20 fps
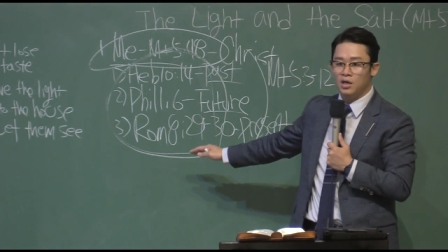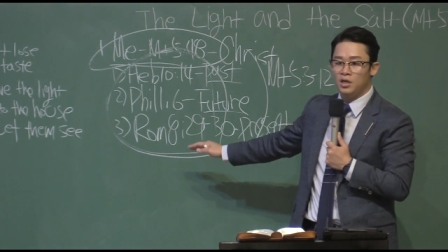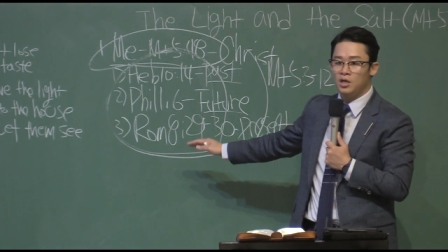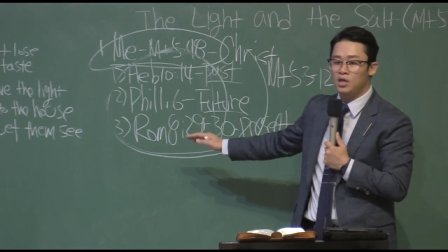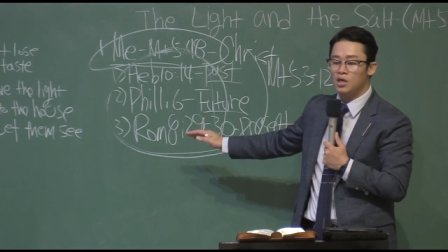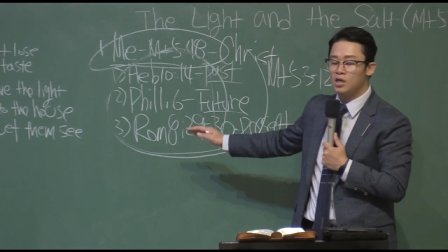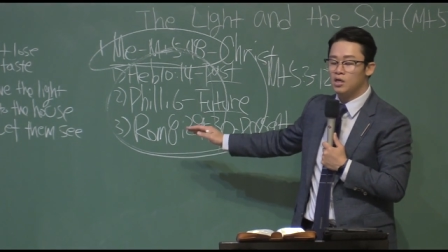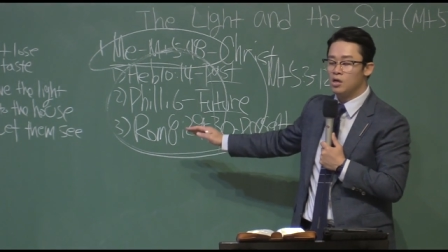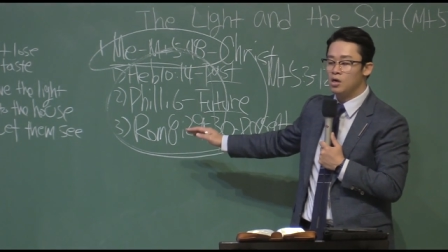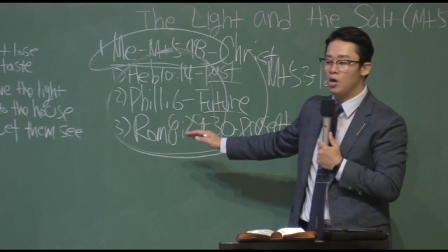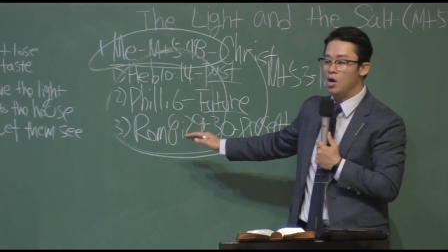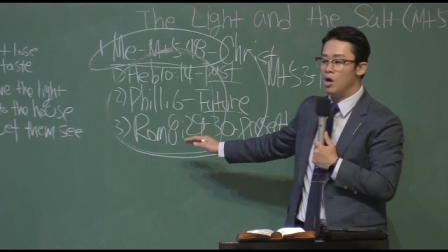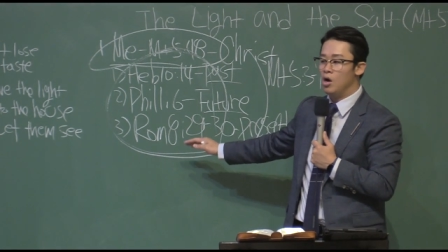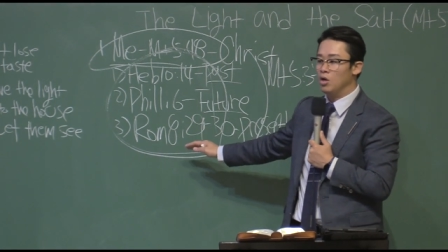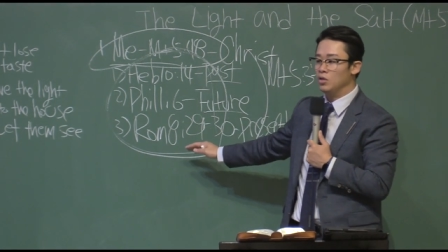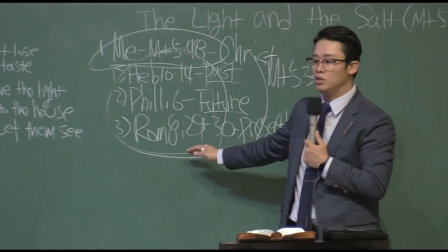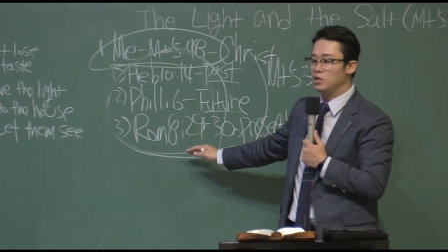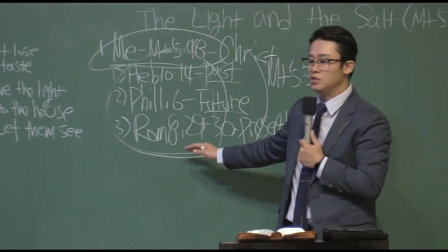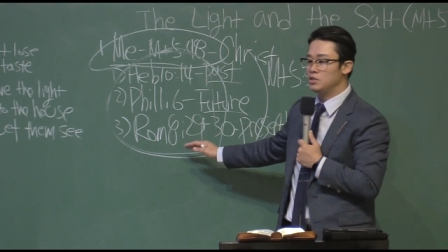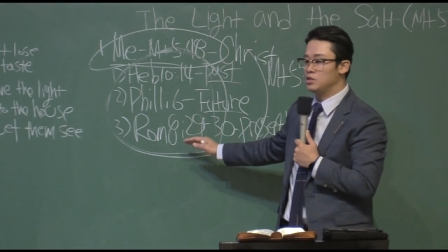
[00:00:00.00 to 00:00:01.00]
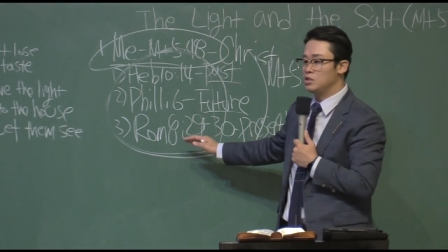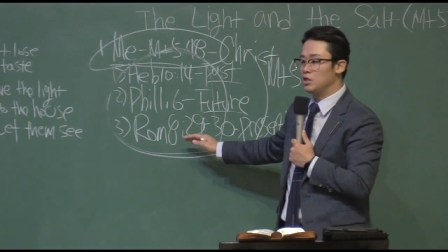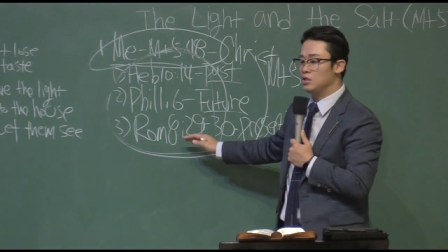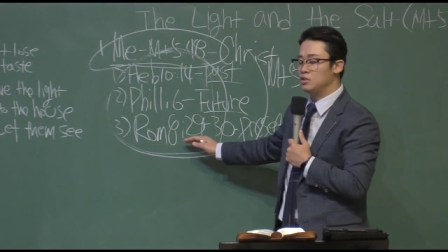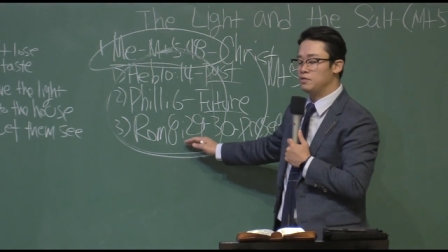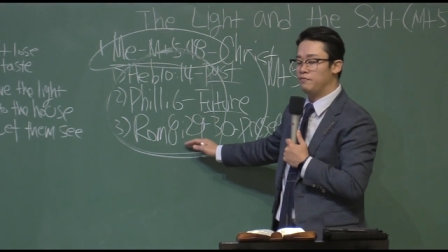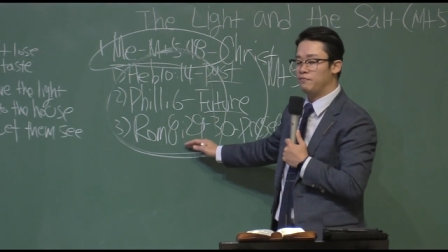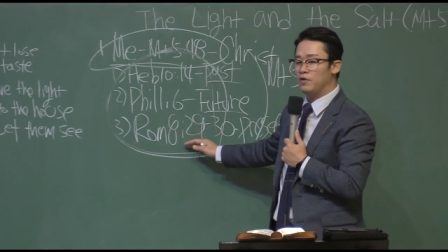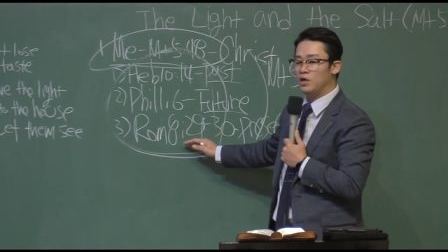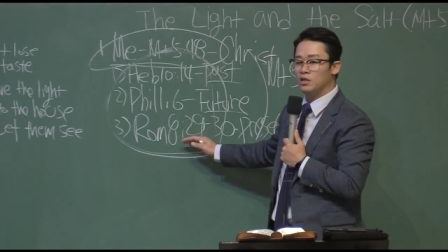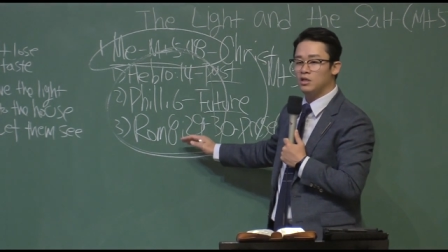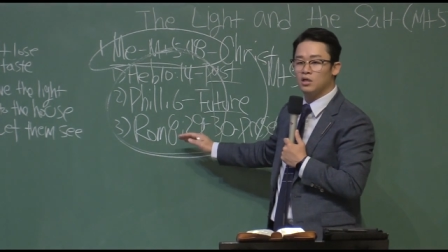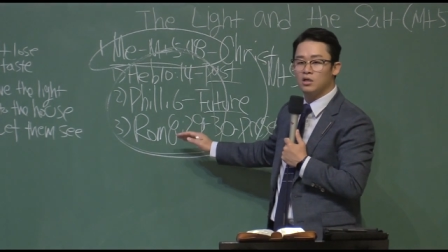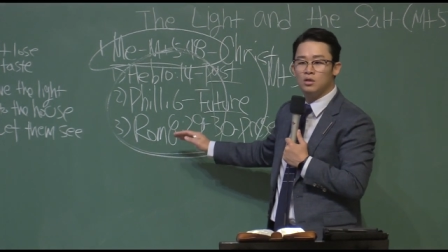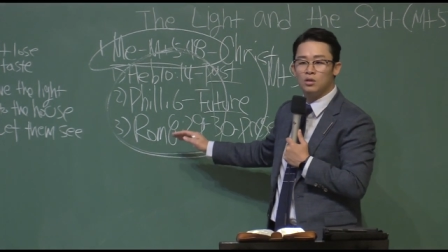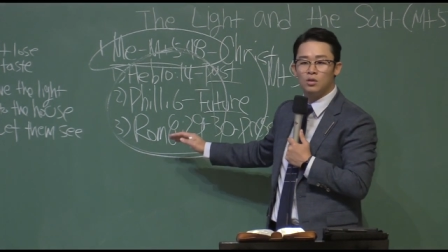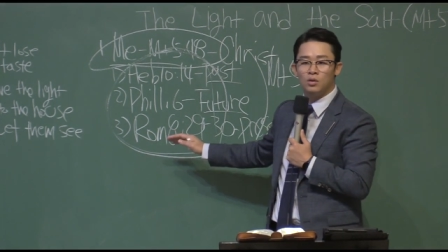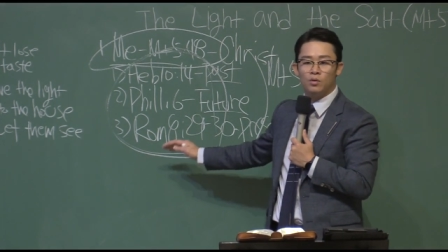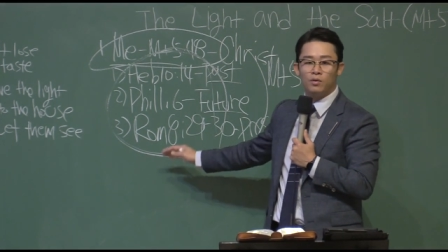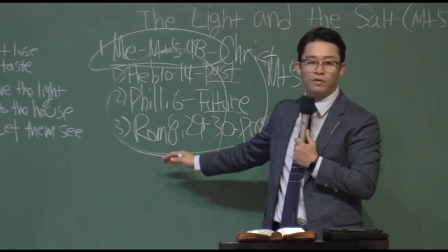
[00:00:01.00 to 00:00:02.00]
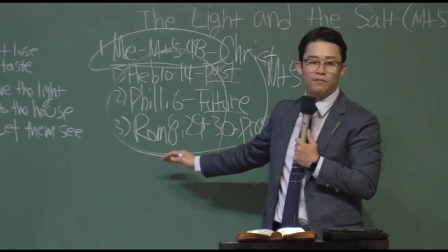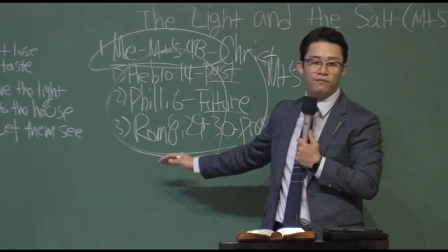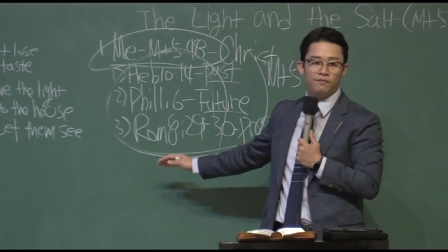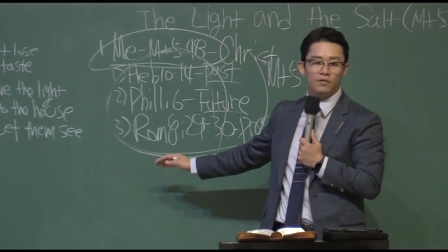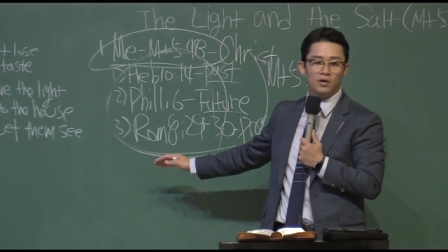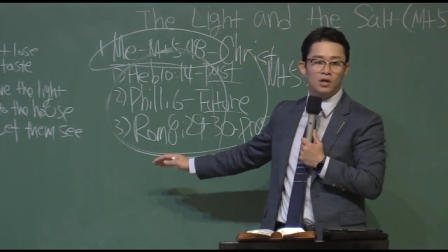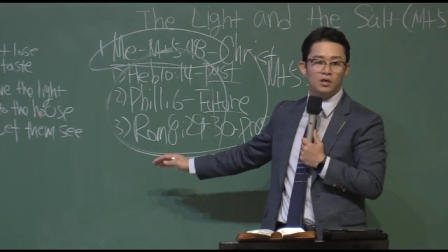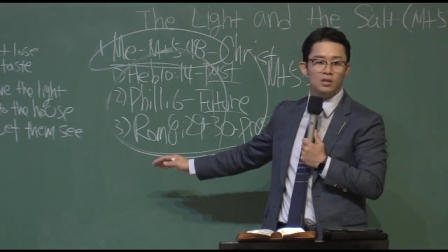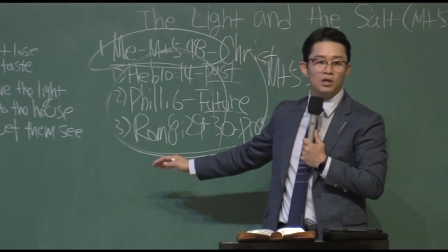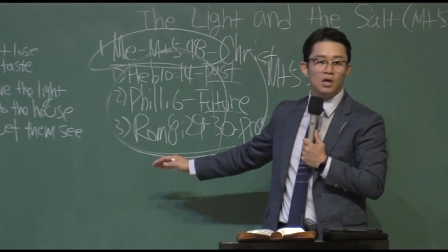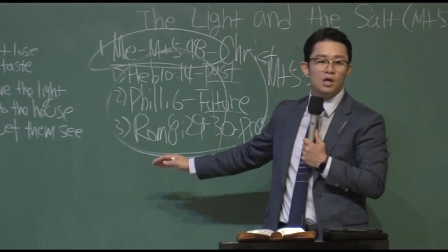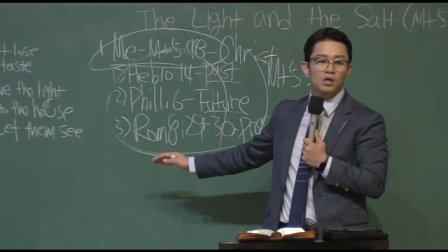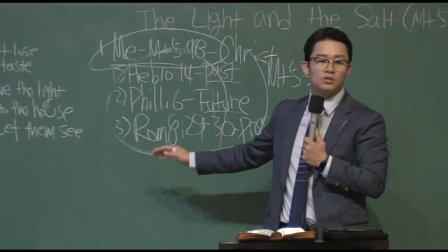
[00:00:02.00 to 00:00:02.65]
he called, he justified, he glorified.